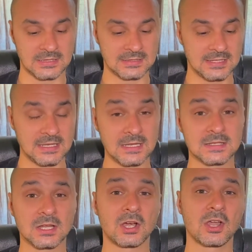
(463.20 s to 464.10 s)

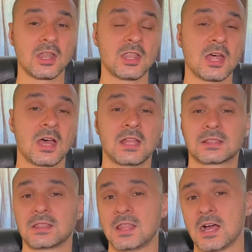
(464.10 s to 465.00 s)
These are
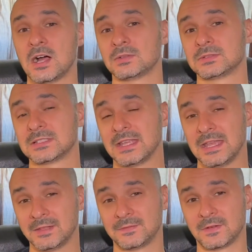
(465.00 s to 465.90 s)
not loud
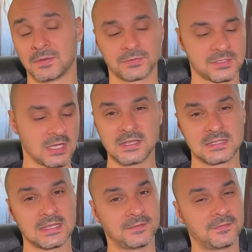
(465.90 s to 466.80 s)
headphones.
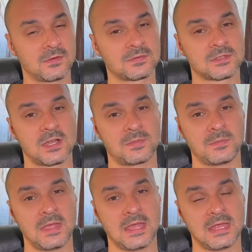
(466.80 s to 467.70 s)
These headphones are
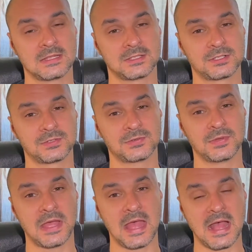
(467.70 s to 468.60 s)
meant to
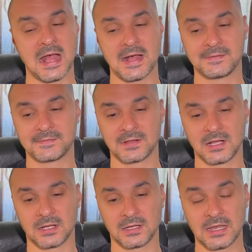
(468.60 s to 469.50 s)
have
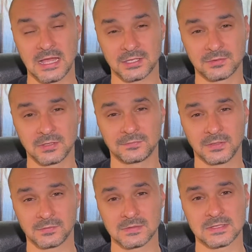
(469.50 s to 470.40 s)
an accurate
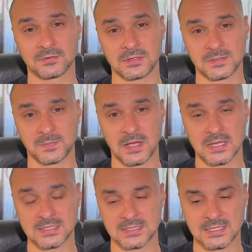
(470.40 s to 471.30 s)
frequency
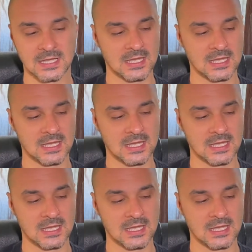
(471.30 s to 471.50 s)
response,